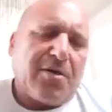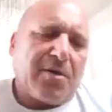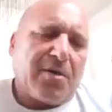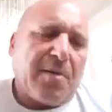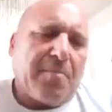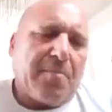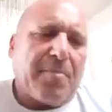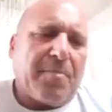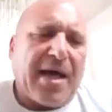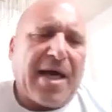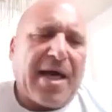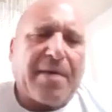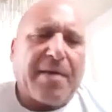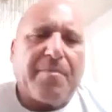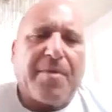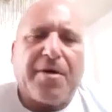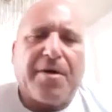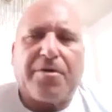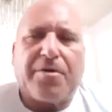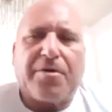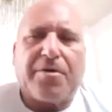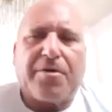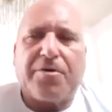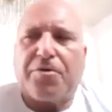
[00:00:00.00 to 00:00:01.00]
they
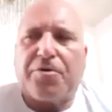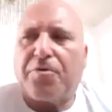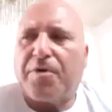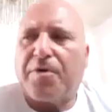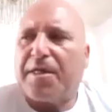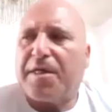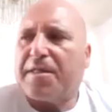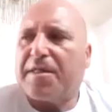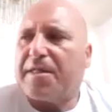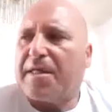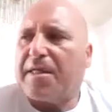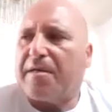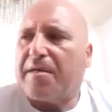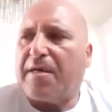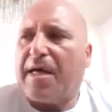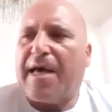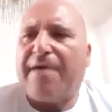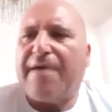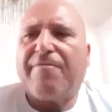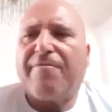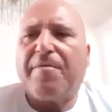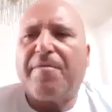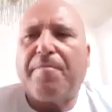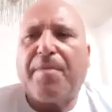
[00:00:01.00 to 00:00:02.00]
blackmail you anytime.
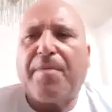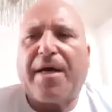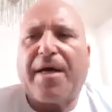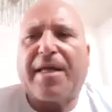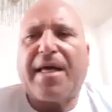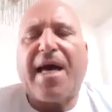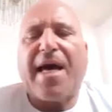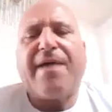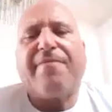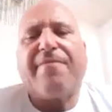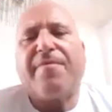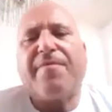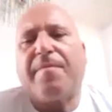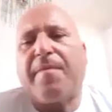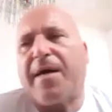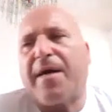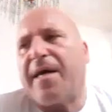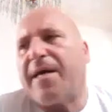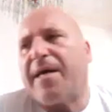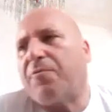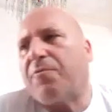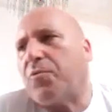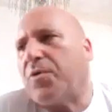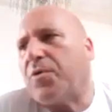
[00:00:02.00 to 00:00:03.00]

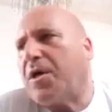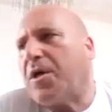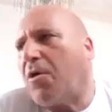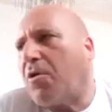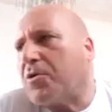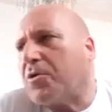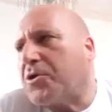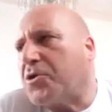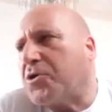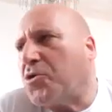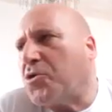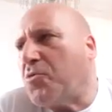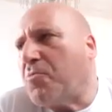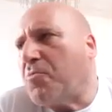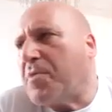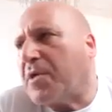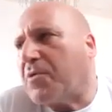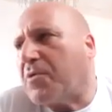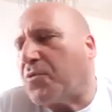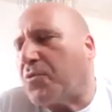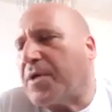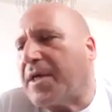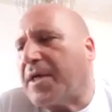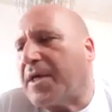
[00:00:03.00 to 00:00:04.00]
We all
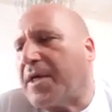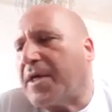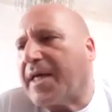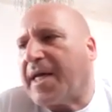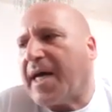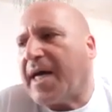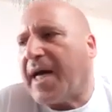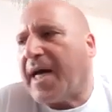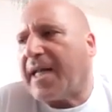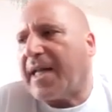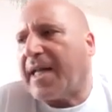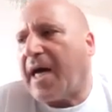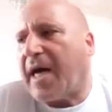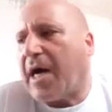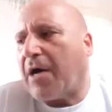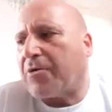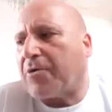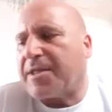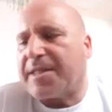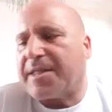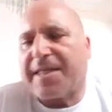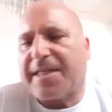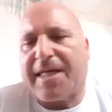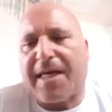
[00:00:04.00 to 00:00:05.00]
human. We got our
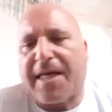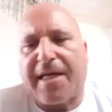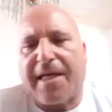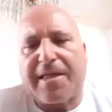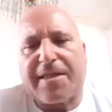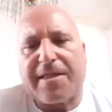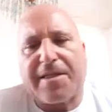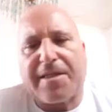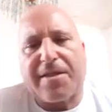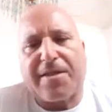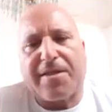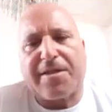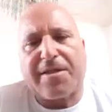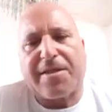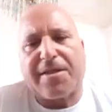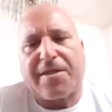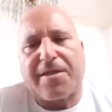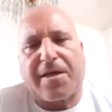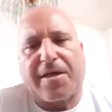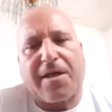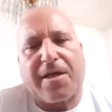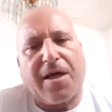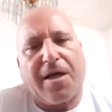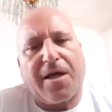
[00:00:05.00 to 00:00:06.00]
skeletons in the
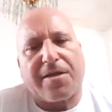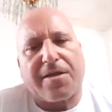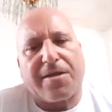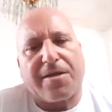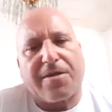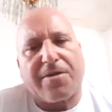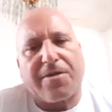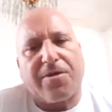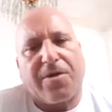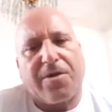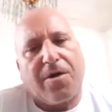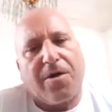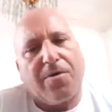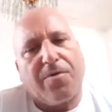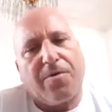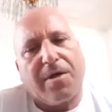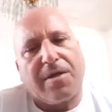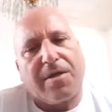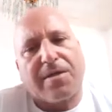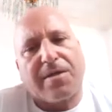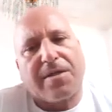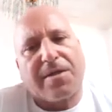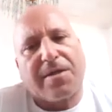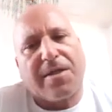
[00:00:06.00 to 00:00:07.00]
closet,
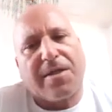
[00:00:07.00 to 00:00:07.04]
as I